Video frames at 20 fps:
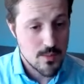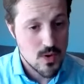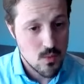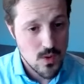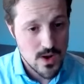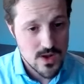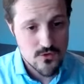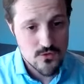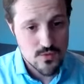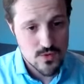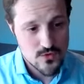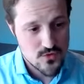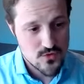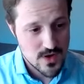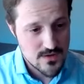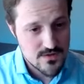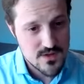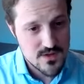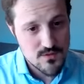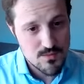ways to
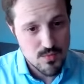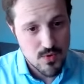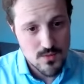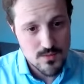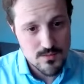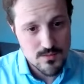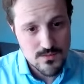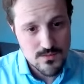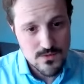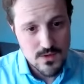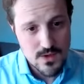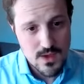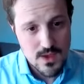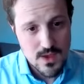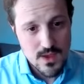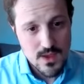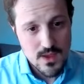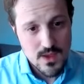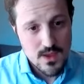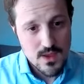address these problems
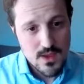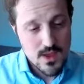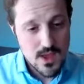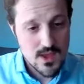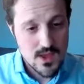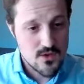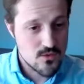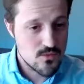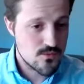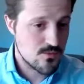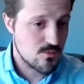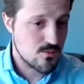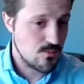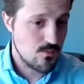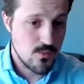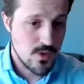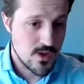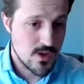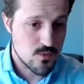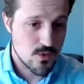is
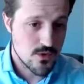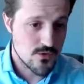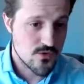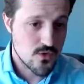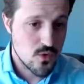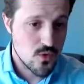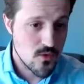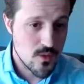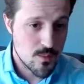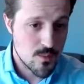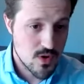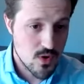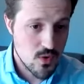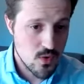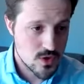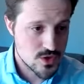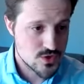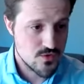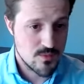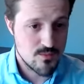what's called the
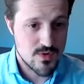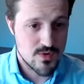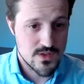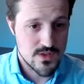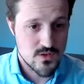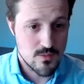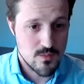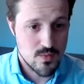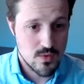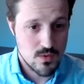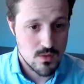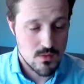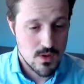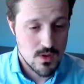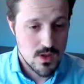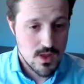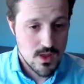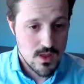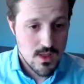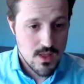precautionary principle.
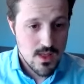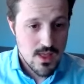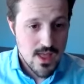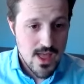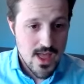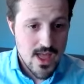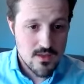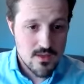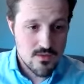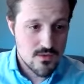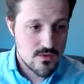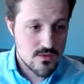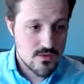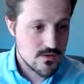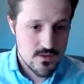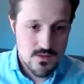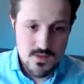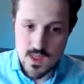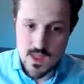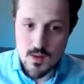And
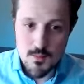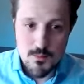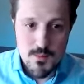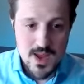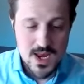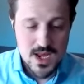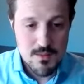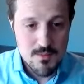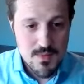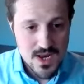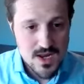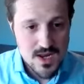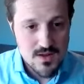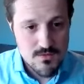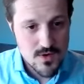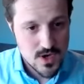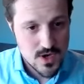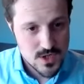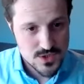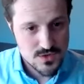there are many, many
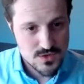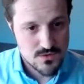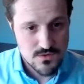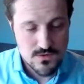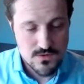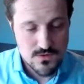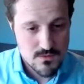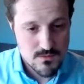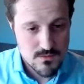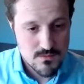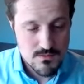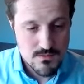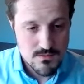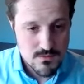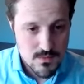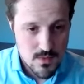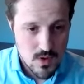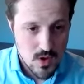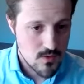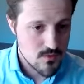versions
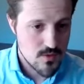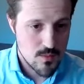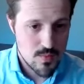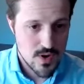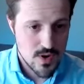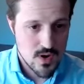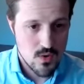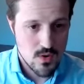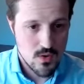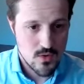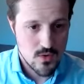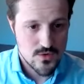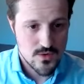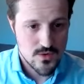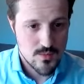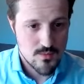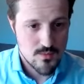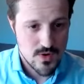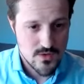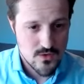of the
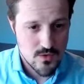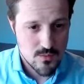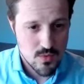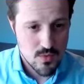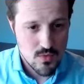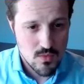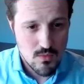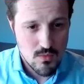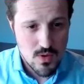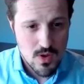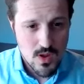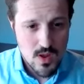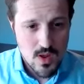precautionary principle,